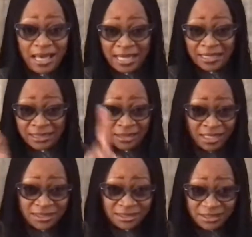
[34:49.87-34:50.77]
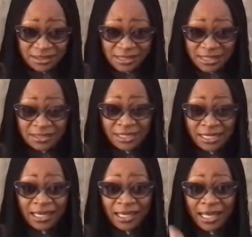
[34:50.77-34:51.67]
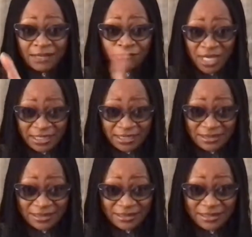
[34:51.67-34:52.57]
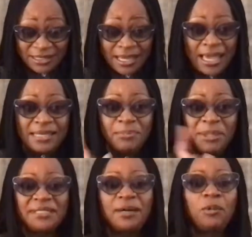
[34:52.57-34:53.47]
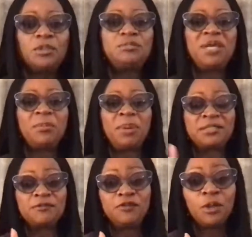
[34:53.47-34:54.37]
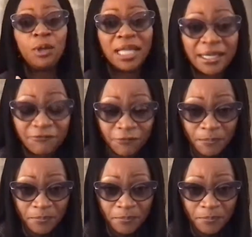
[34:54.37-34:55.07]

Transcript: and this is the advice, anybody that wants to be a part of your life